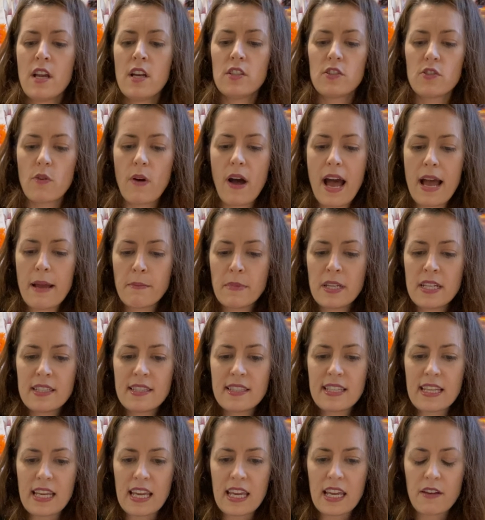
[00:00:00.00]
So I'm gonna
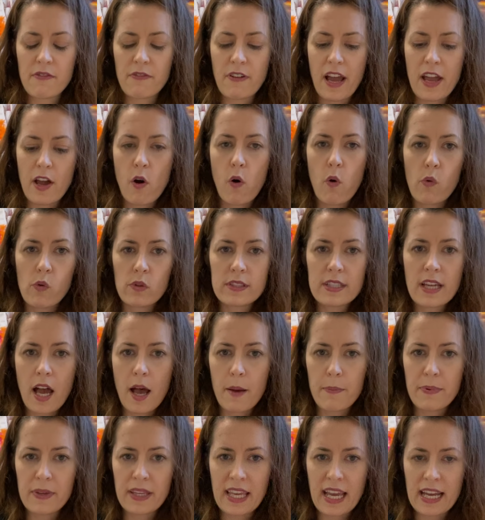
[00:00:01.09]
see if I hold it
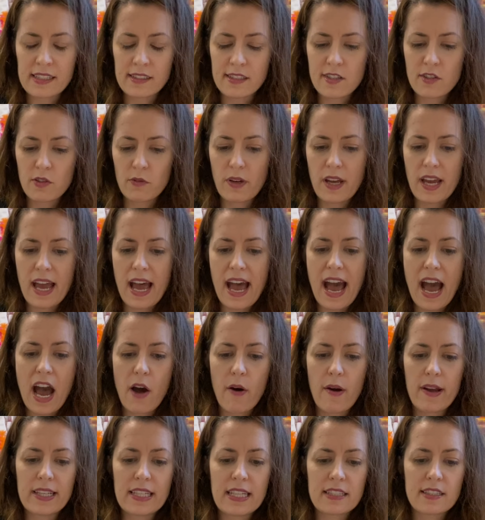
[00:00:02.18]
up against it, how
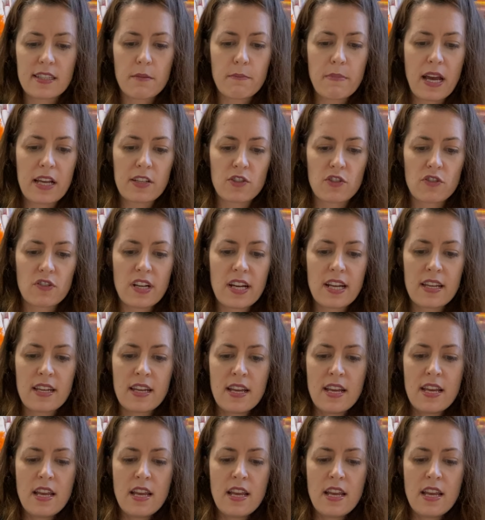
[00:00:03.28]
I need to measure it.